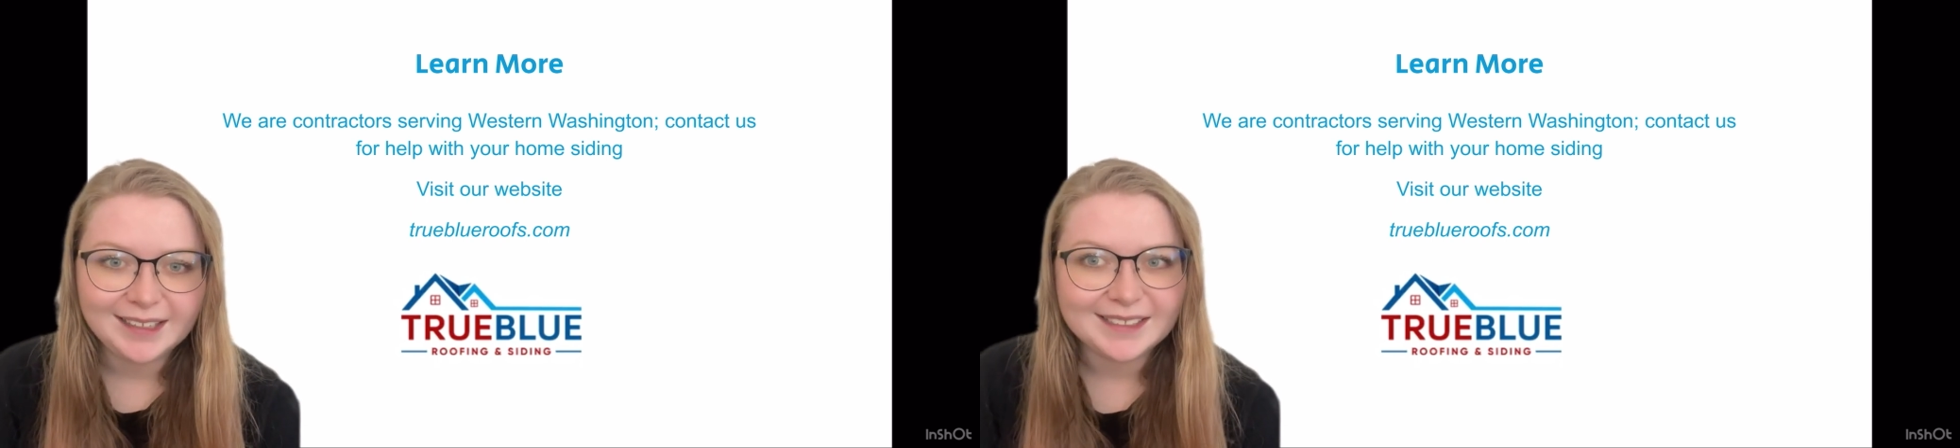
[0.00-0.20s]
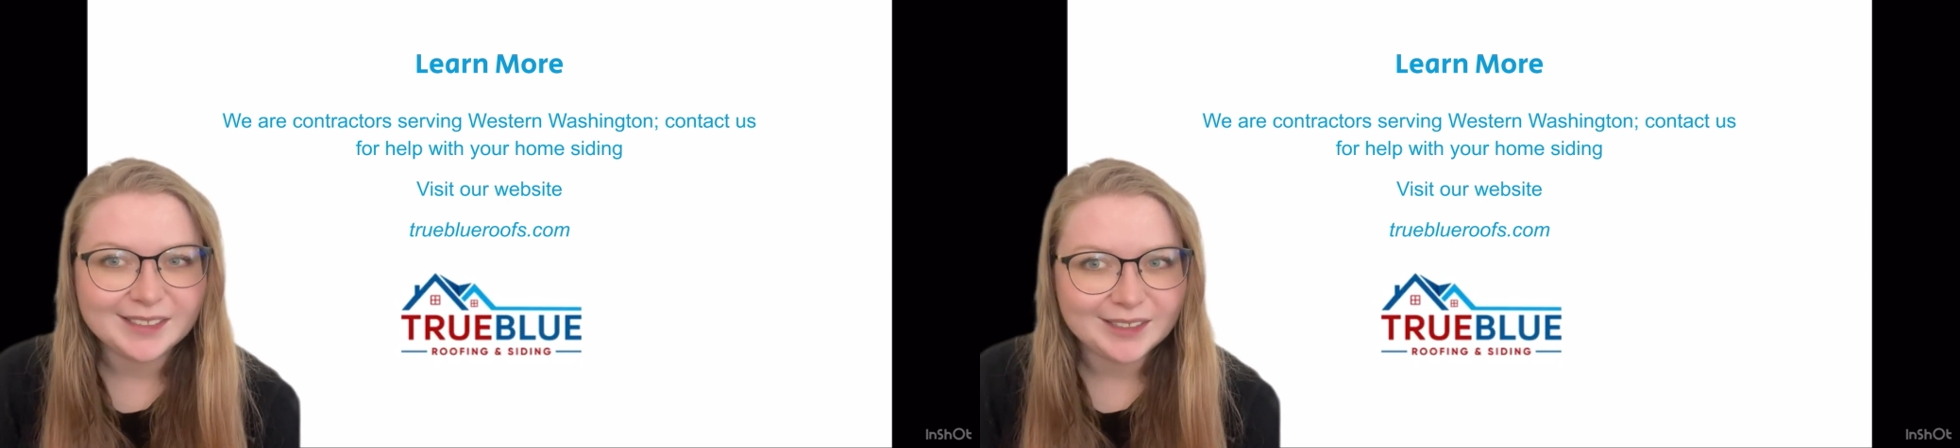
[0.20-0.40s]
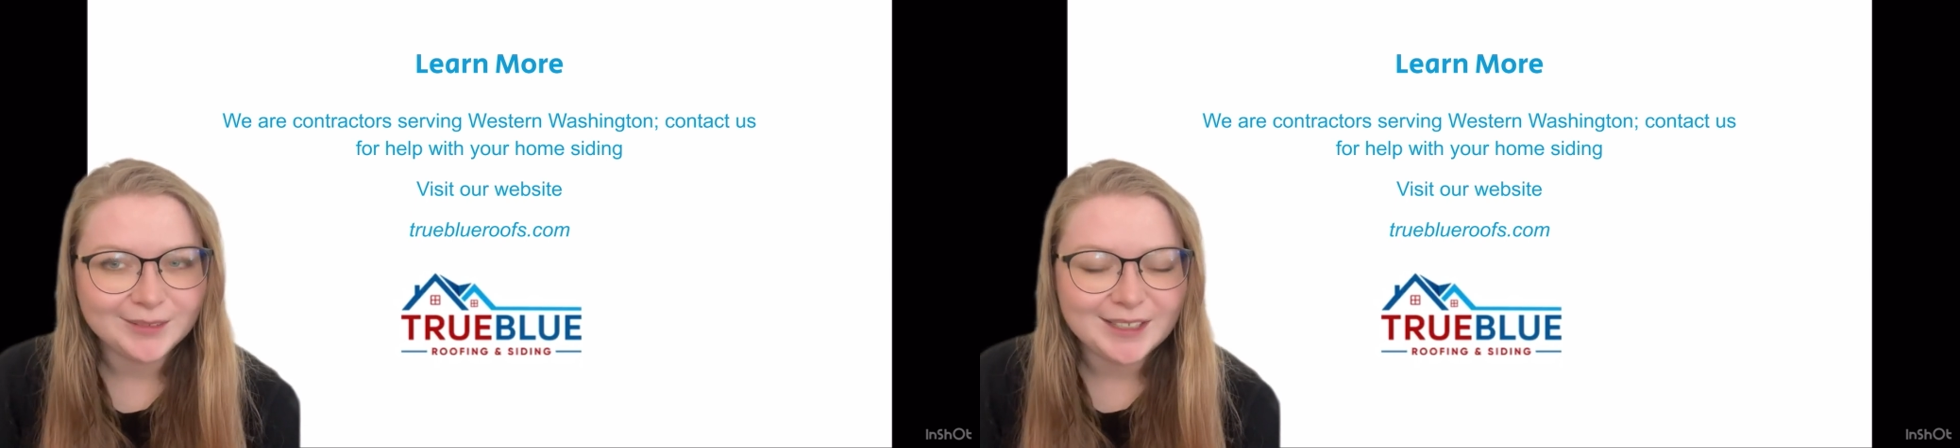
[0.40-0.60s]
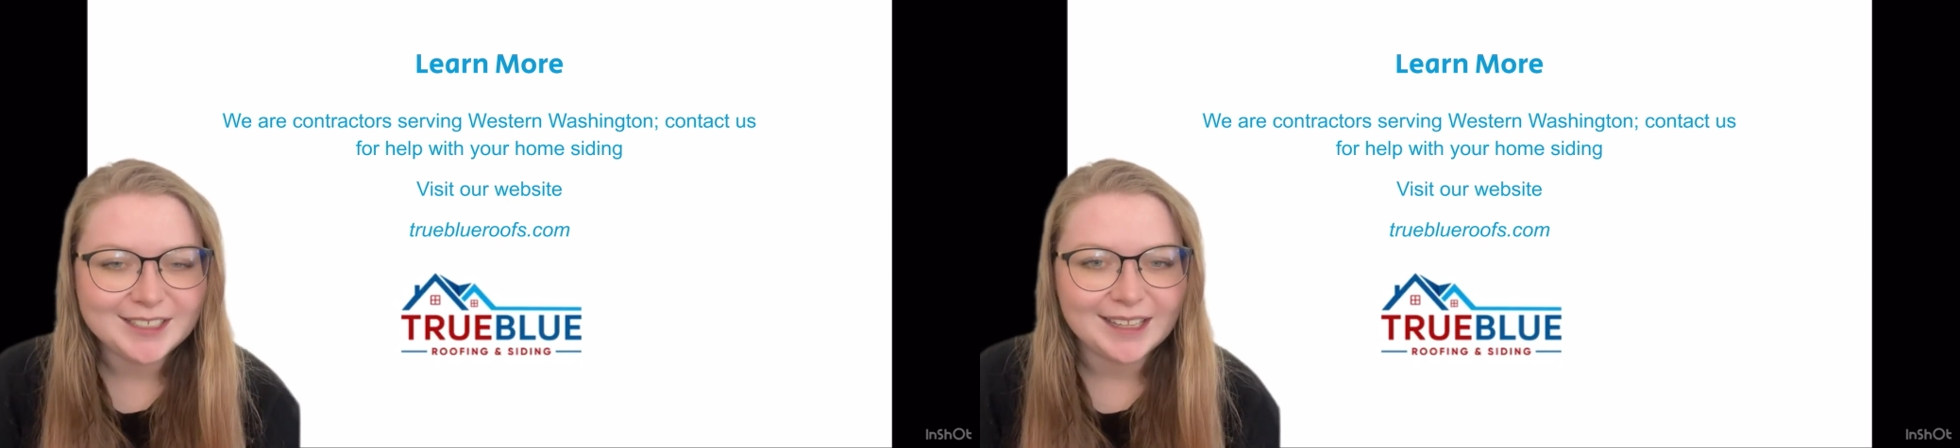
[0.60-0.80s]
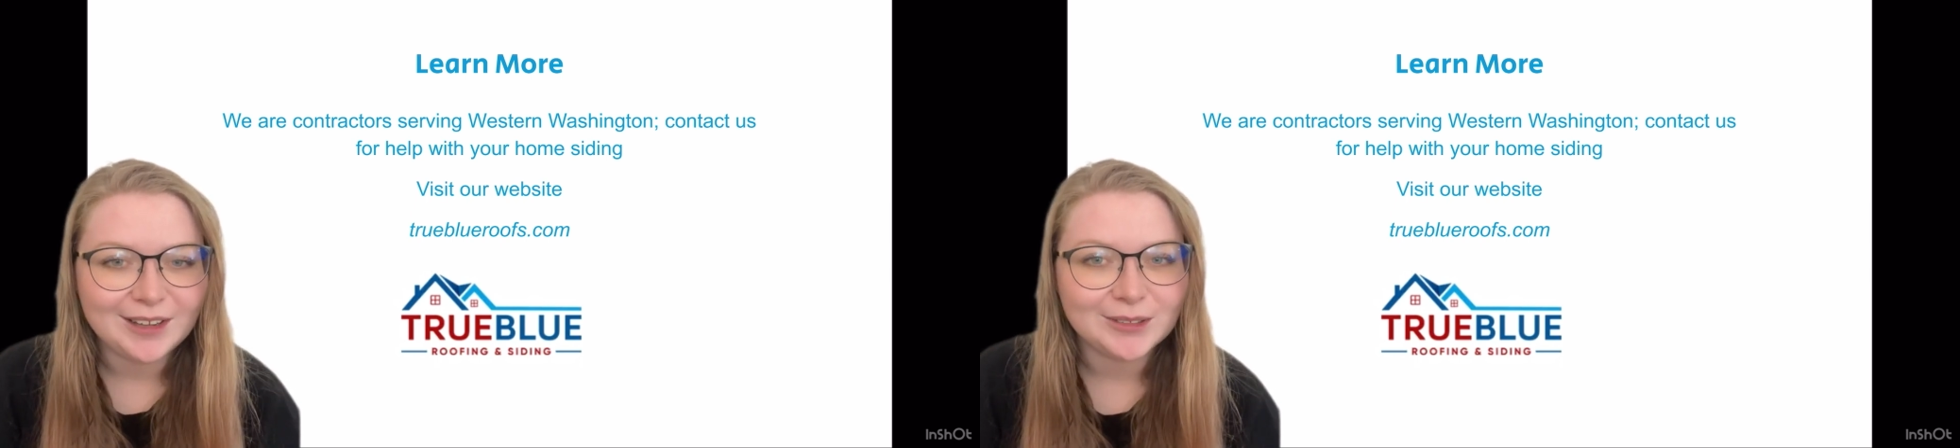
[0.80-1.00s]
consider
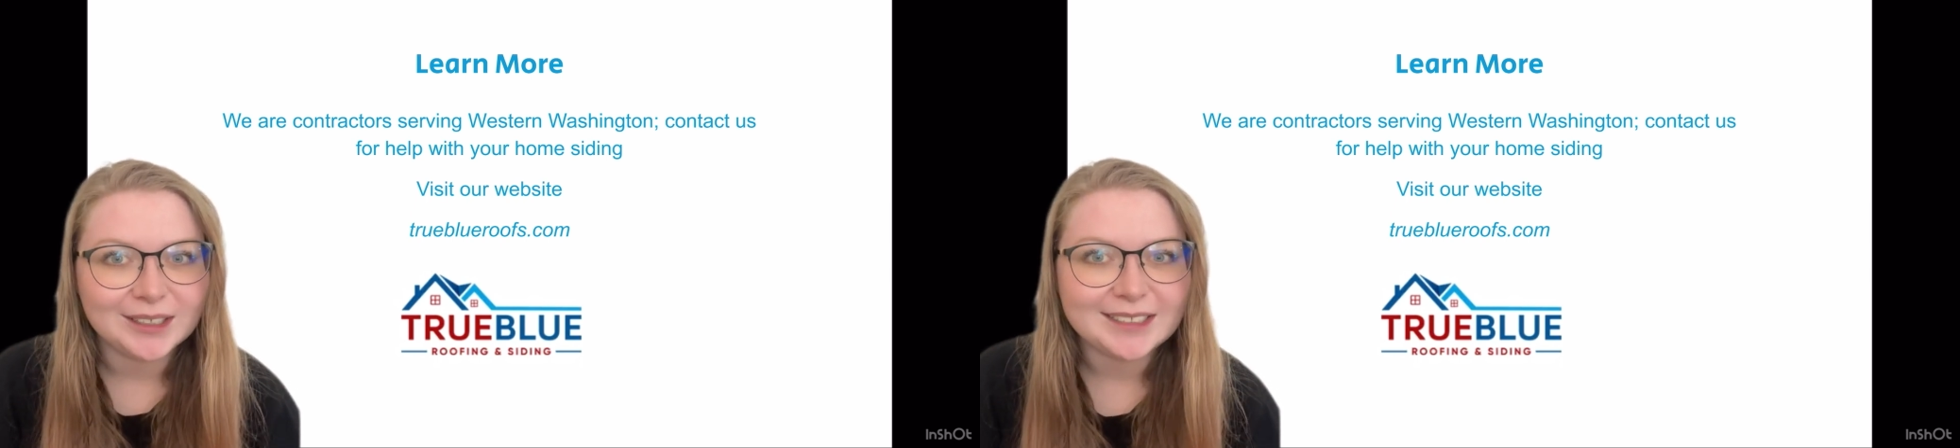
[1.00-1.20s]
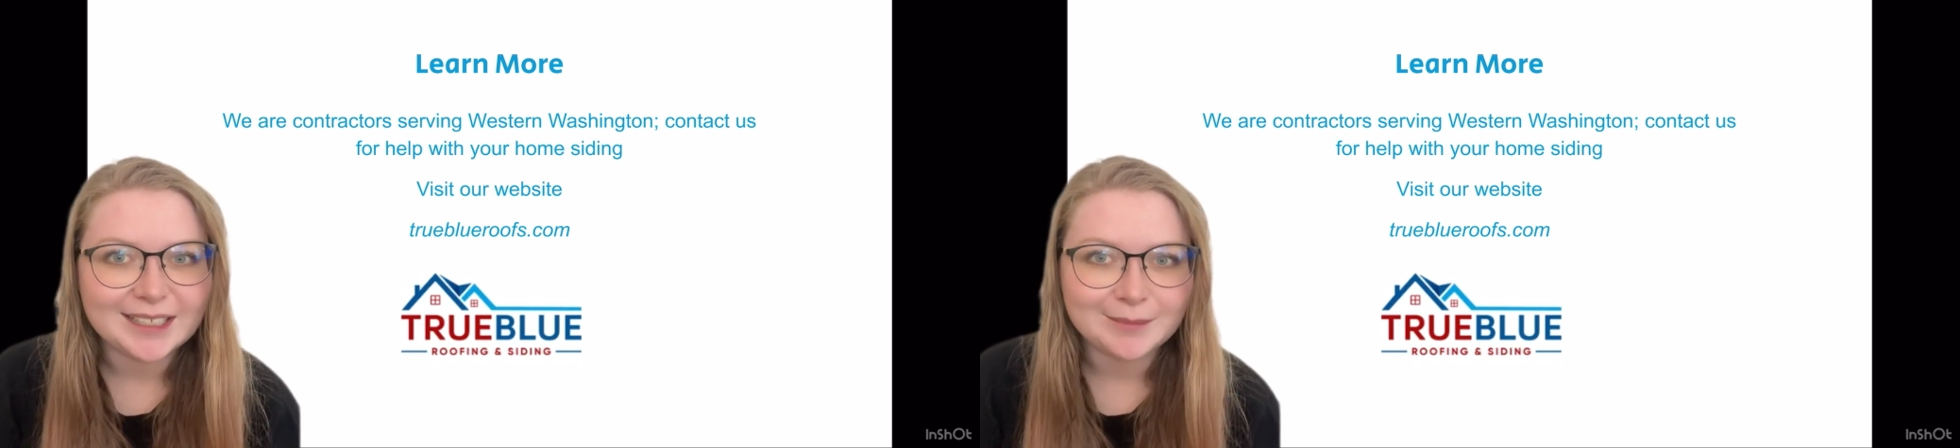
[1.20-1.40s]
reaching out to our team